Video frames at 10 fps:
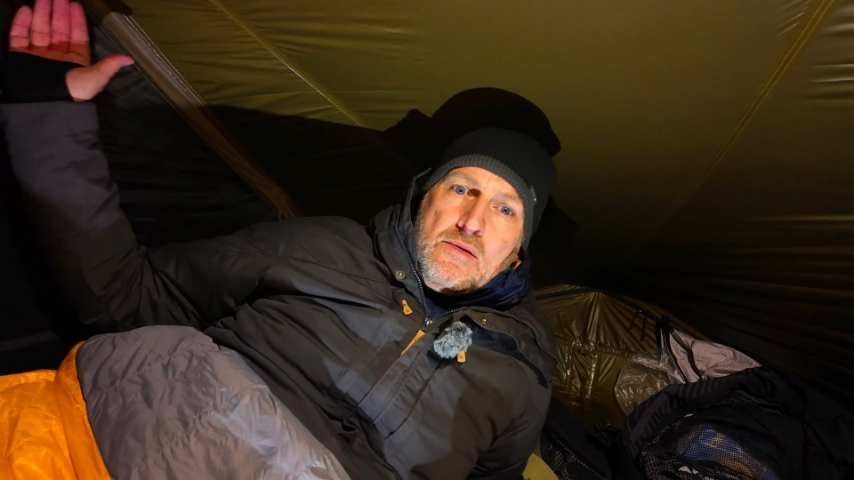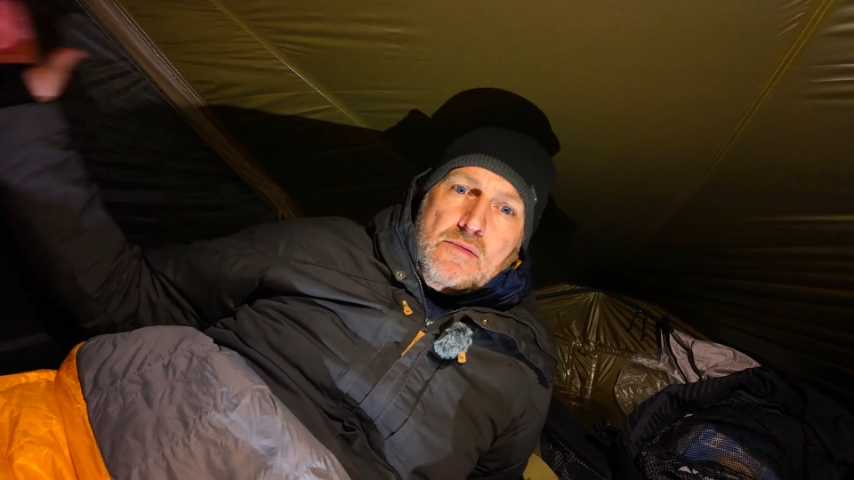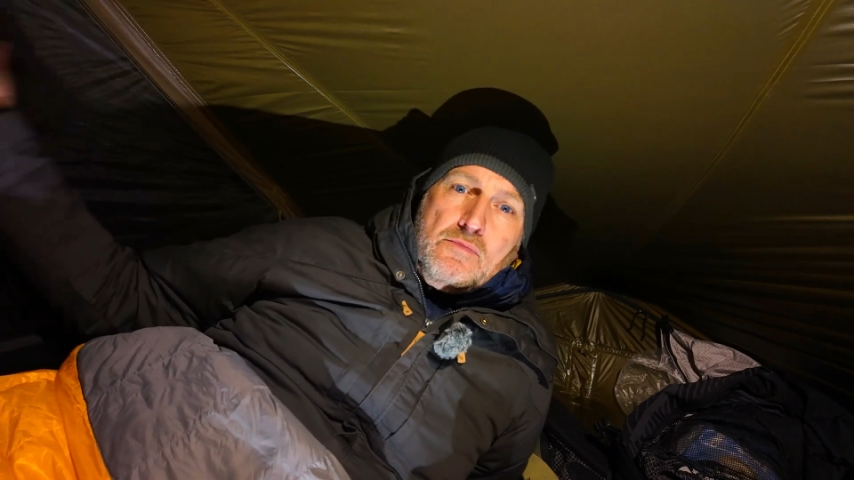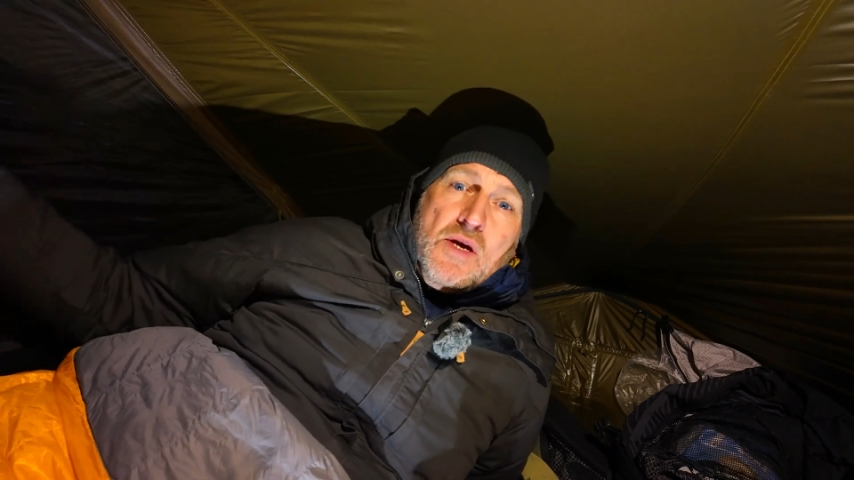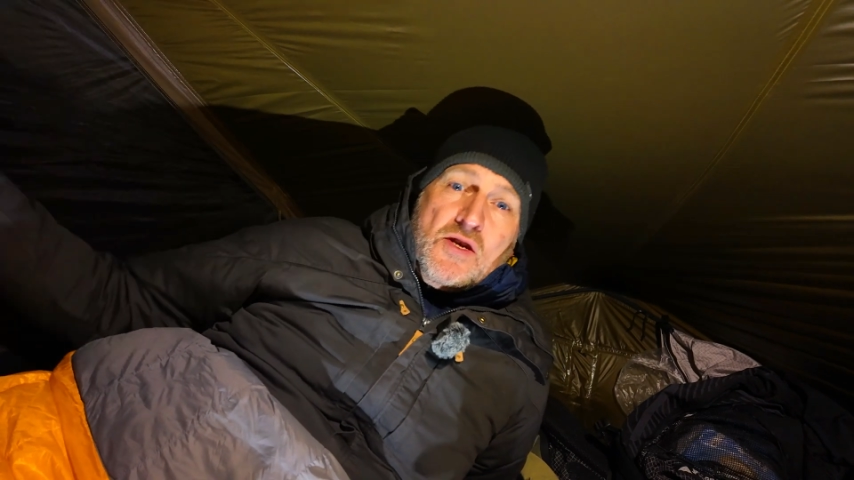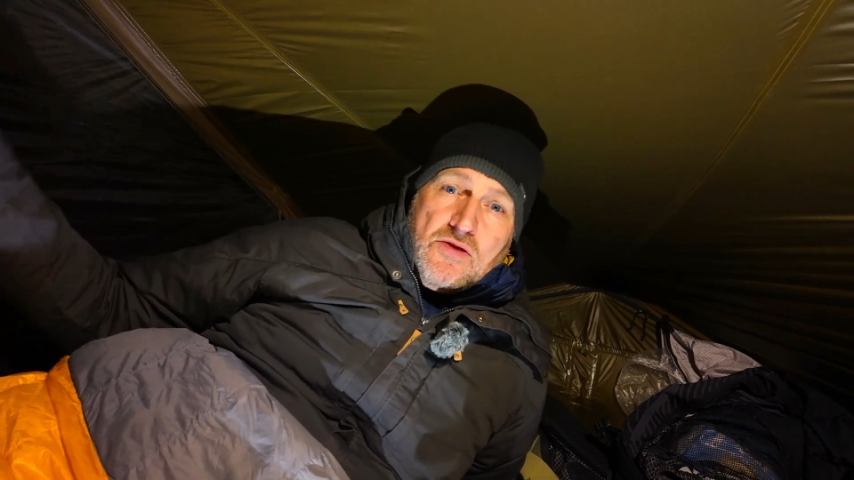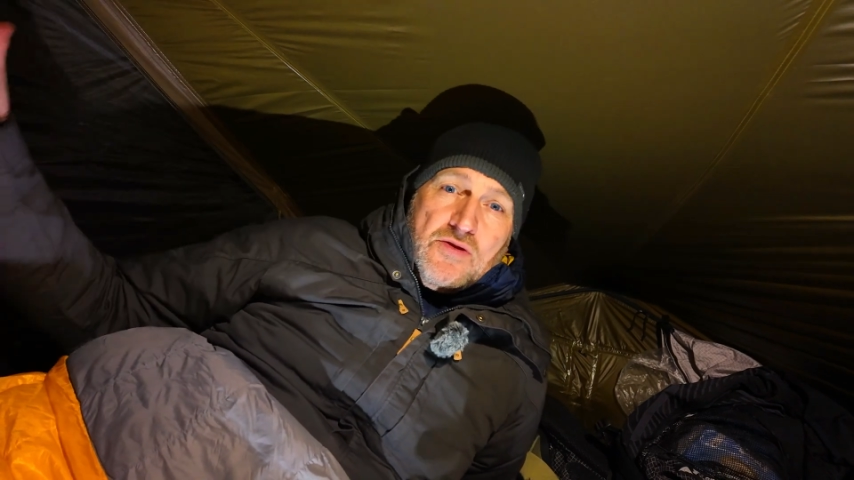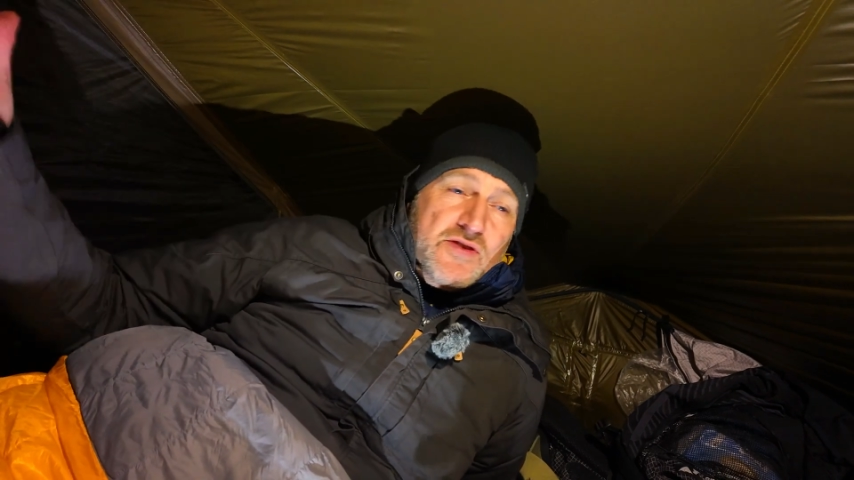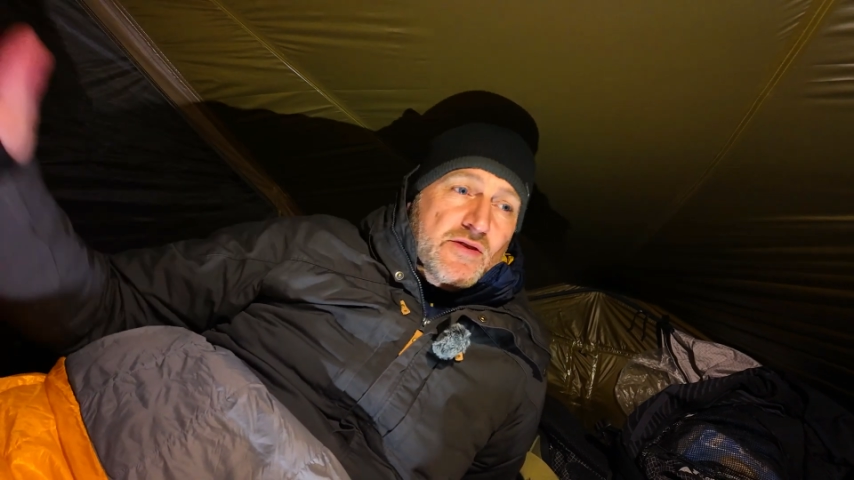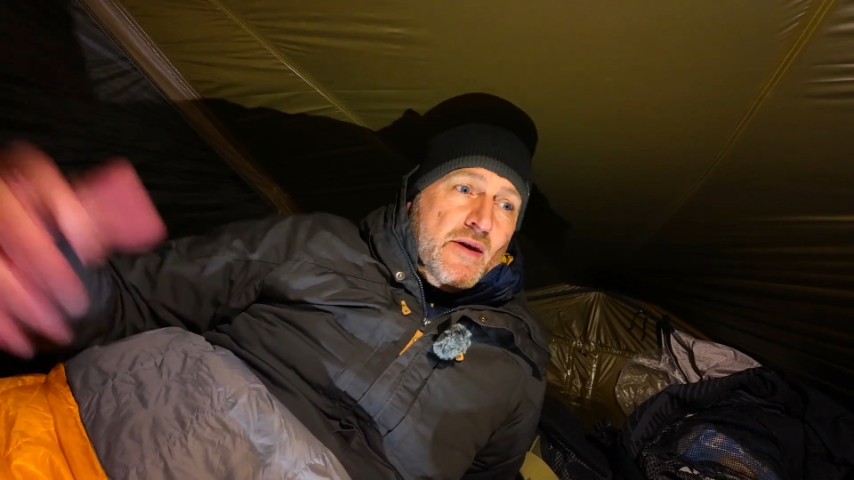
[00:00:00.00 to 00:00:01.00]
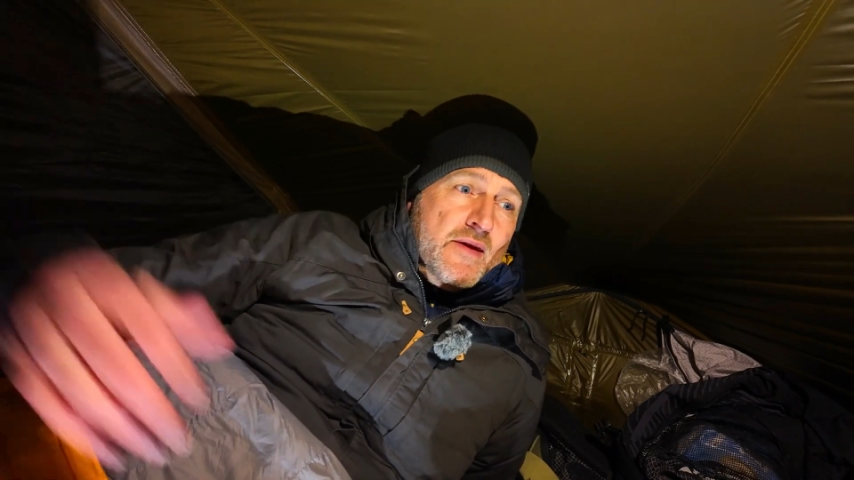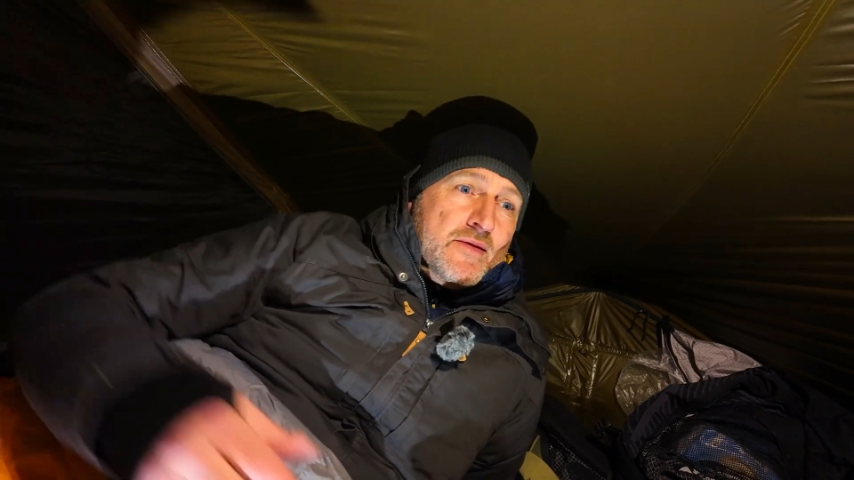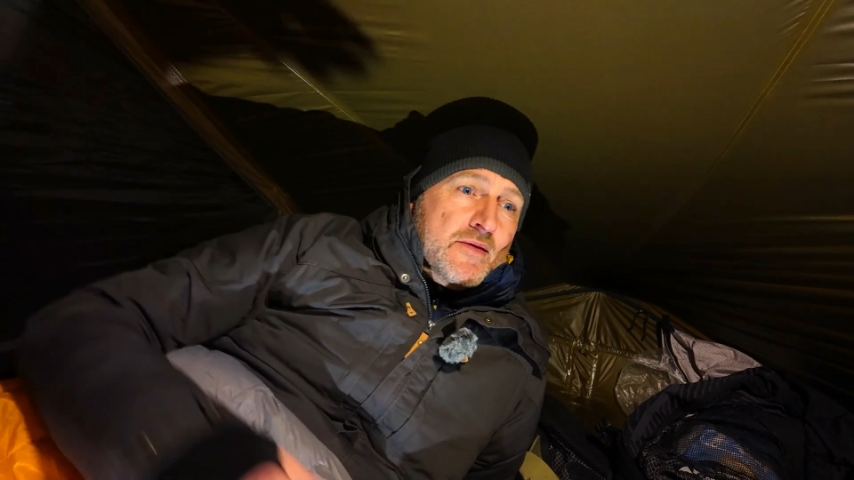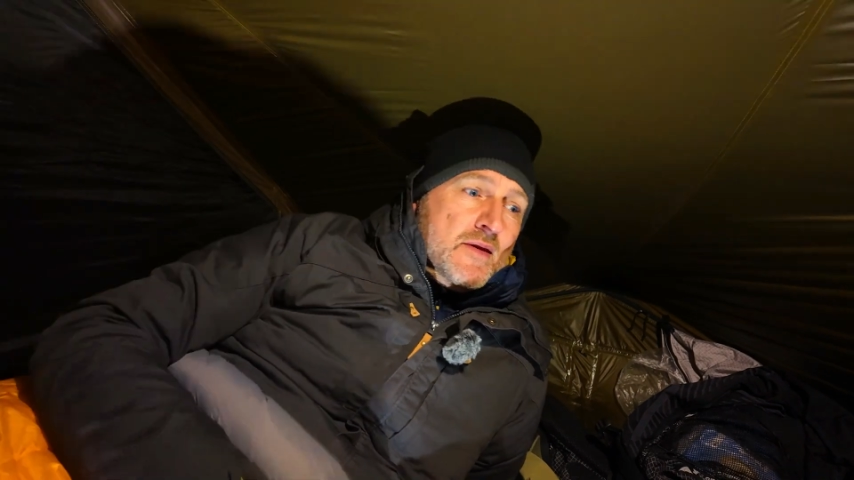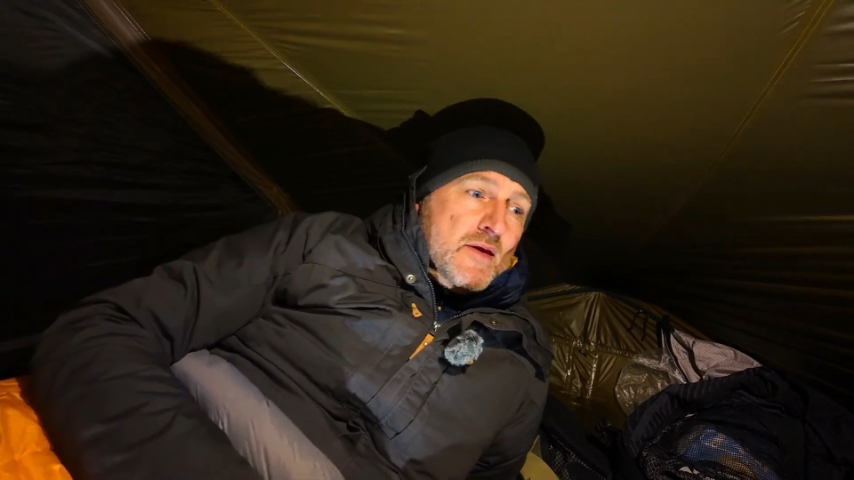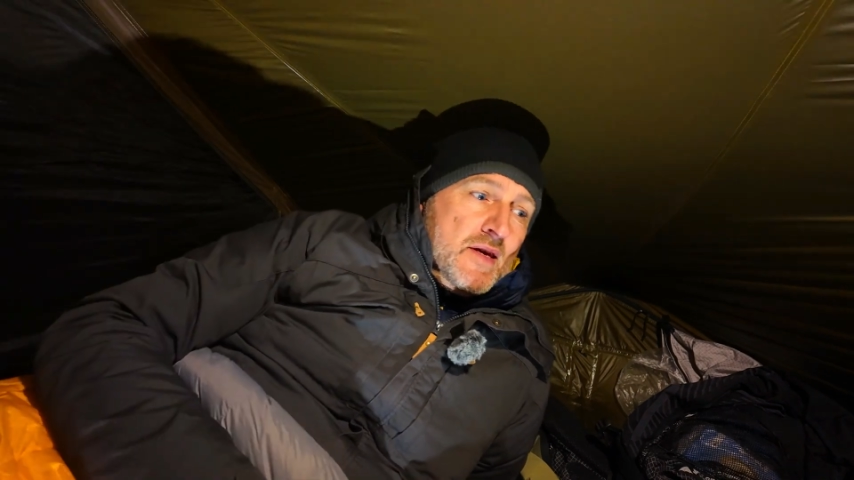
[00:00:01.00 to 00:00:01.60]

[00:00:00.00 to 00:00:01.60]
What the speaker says: mesh on the sides,